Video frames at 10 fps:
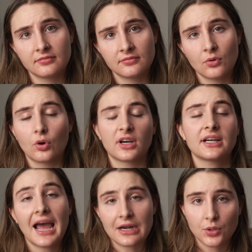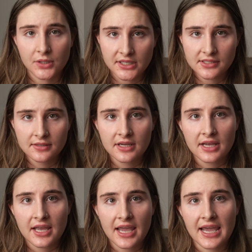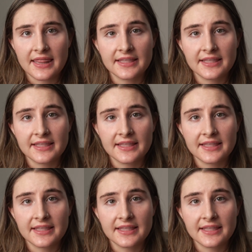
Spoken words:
or categories. And